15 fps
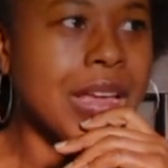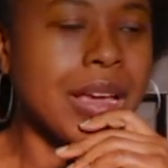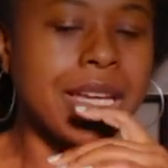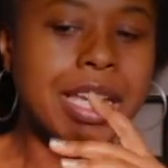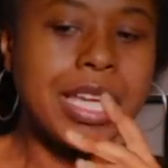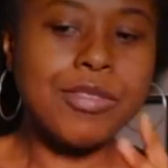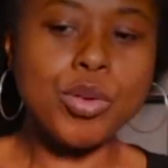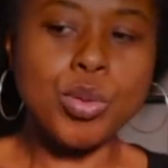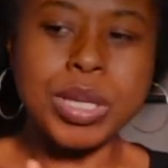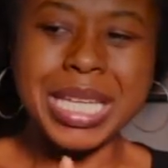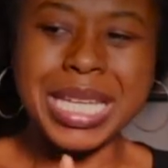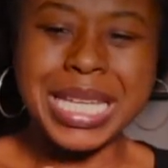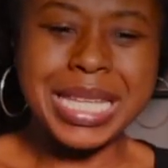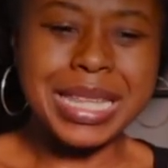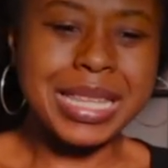I gave you
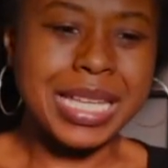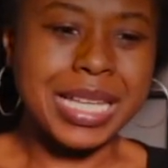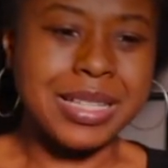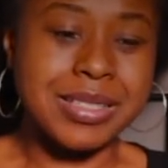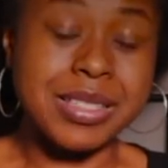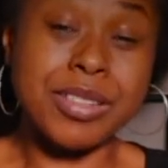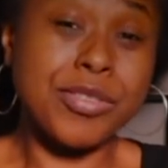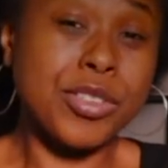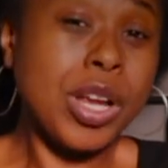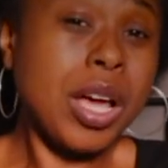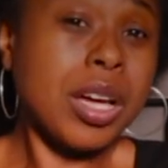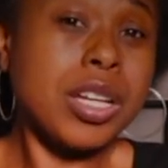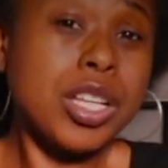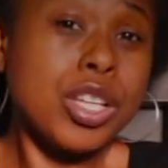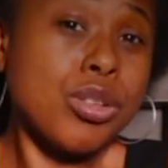key things. And if you're
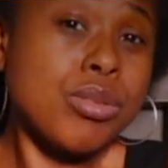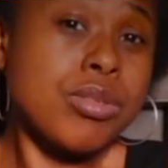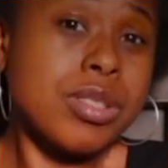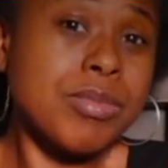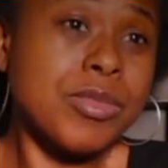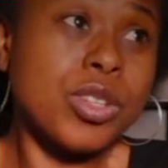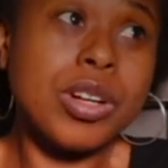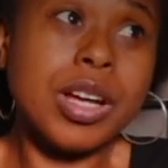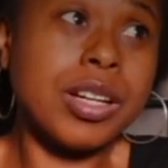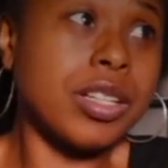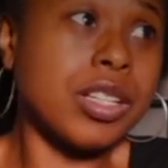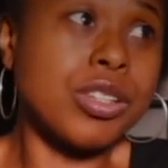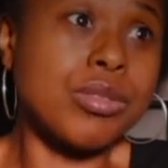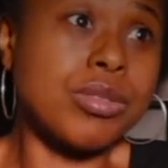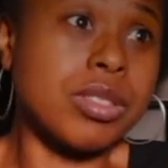not gonna use them, you're not
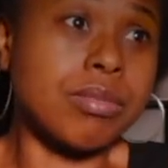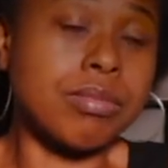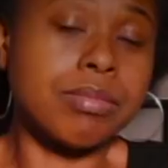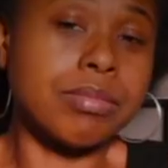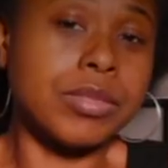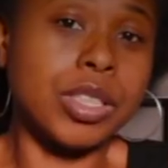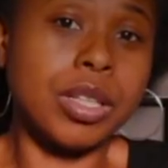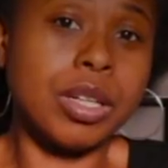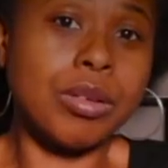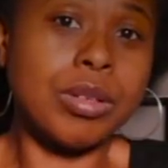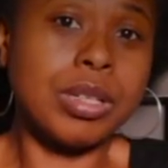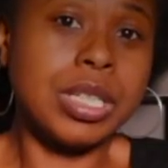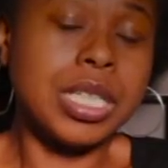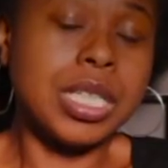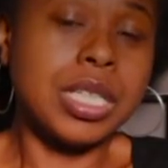gonna use them, you know?
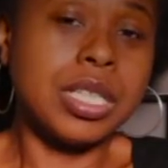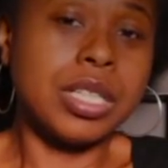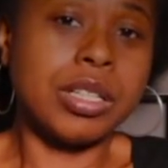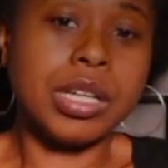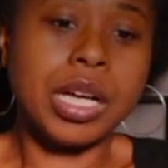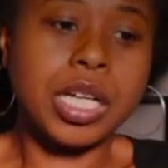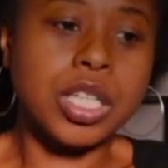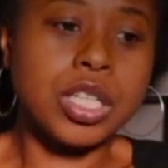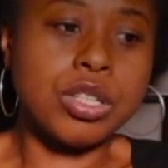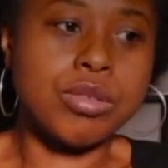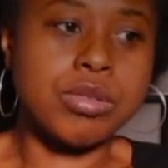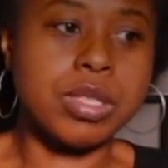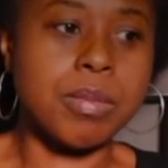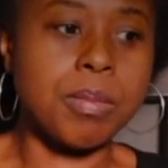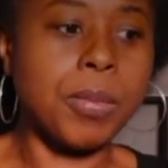You're not gonna
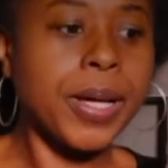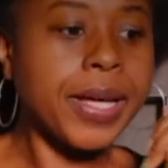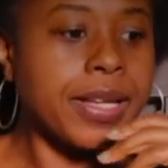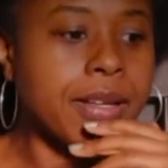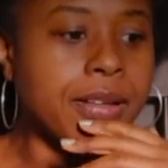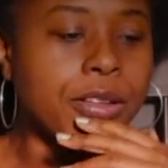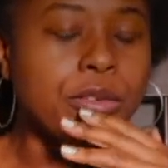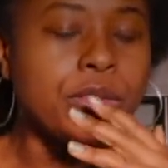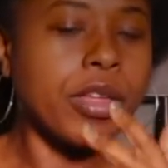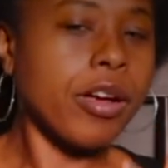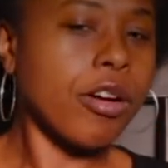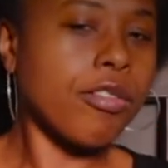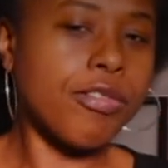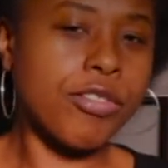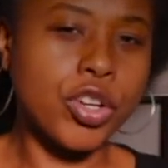use them, but they're
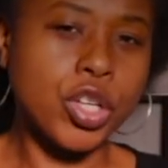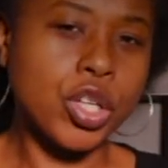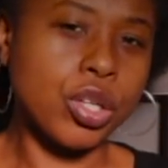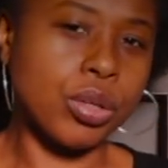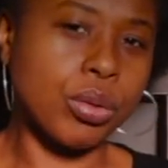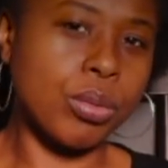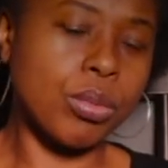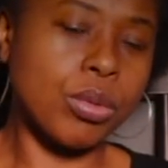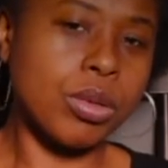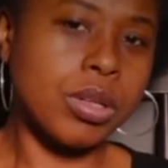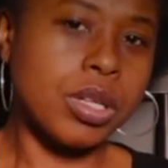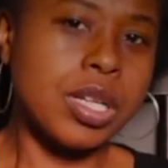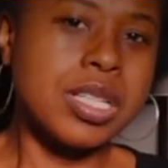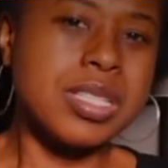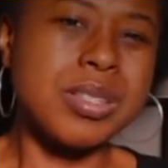there for you
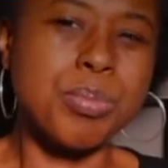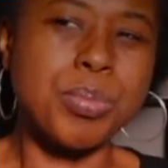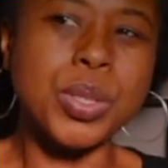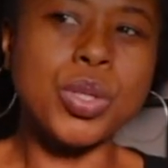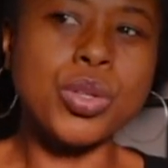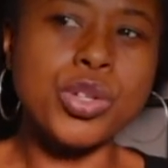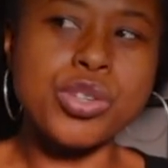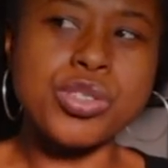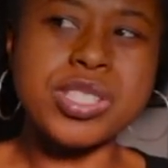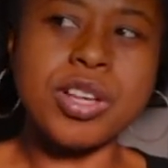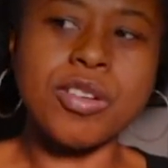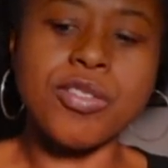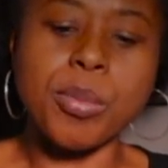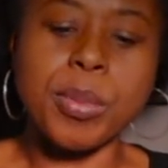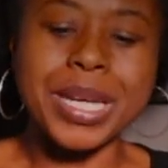to build
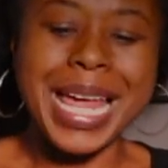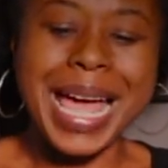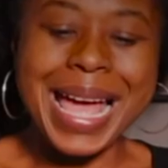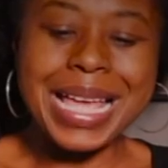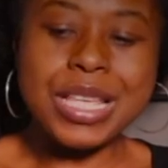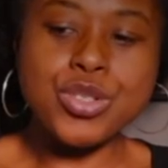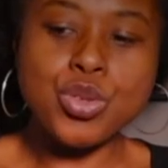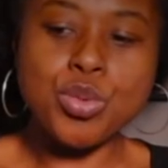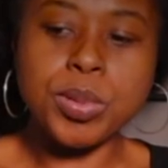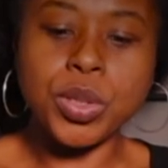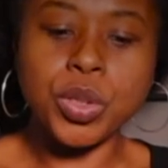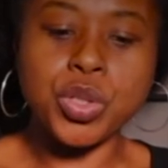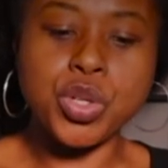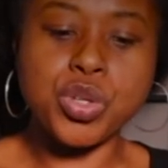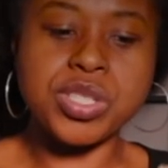yourself up. And as you
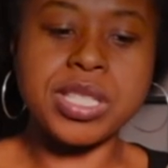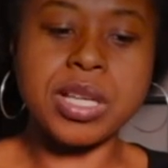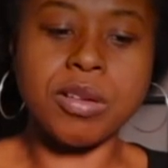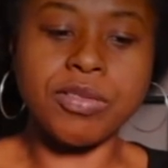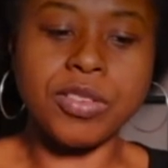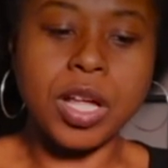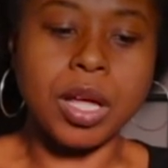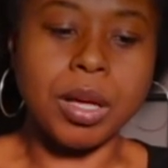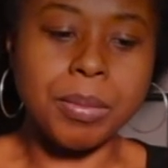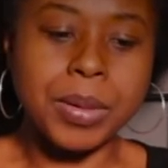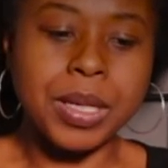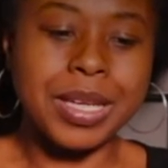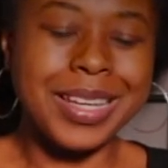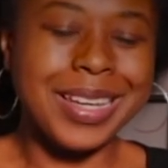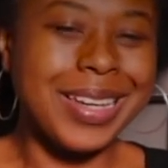build yourself up,
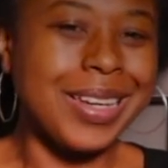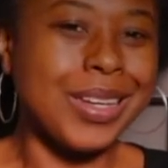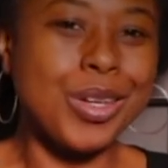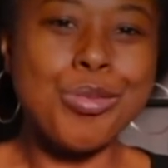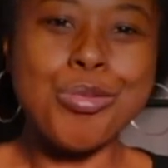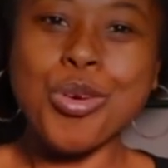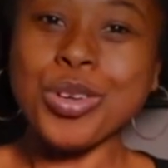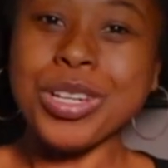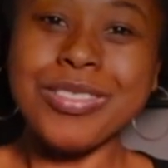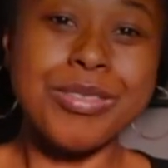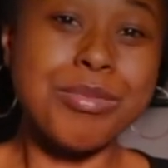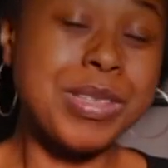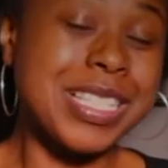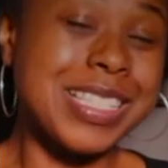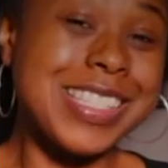you won't
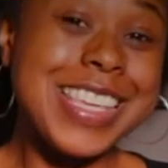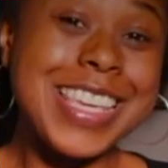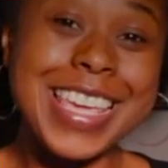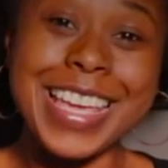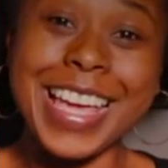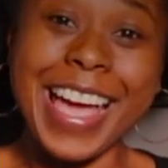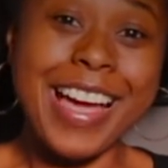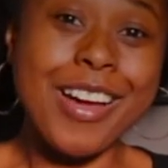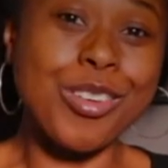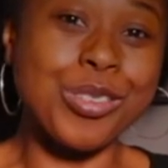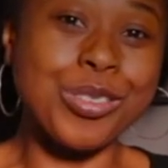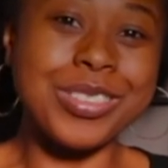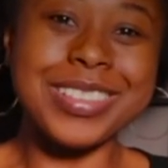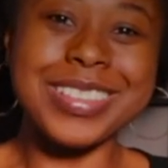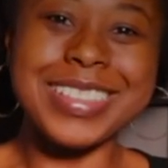even be seeking
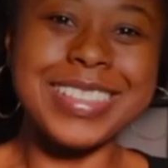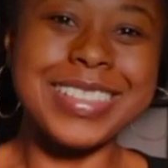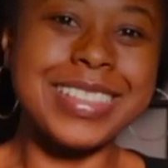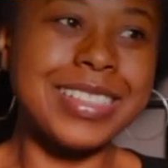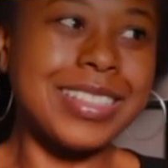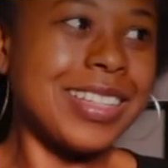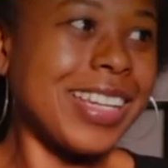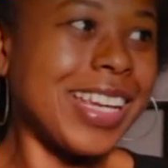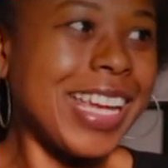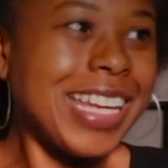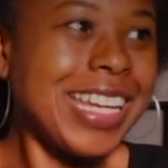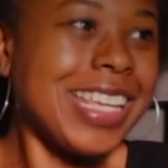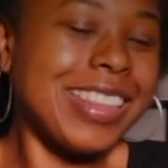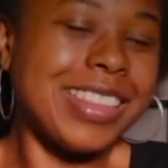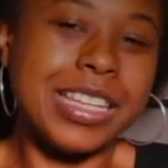out
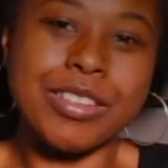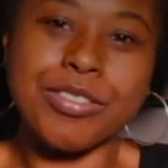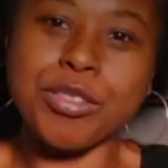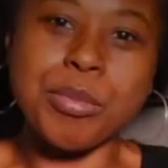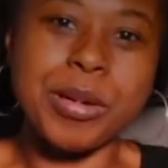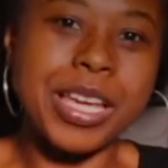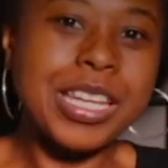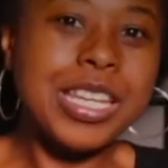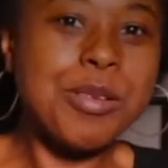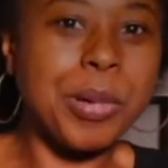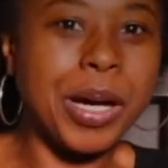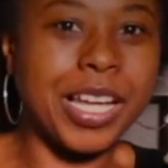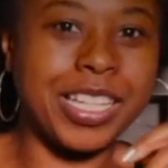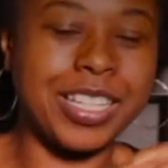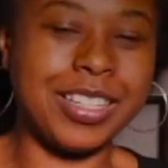anything from
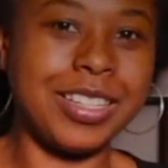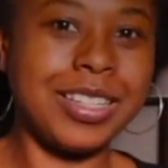anybody,